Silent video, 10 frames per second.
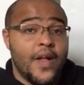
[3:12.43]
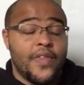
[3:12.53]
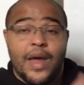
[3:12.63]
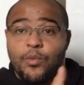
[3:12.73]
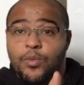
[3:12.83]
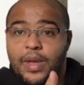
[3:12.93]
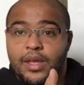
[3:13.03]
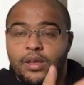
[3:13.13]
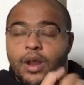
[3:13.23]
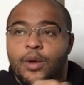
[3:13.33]
That would be,
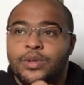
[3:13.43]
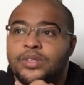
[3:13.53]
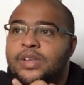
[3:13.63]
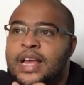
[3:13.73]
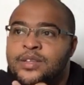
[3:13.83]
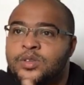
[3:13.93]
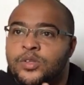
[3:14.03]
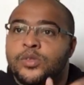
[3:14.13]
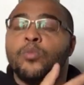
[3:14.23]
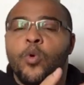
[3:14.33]
you know, it's it's a
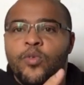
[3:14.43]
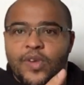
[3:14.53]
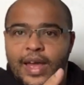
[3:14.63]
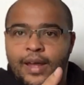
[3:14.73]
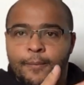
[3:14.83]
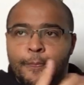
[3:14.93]
small thing.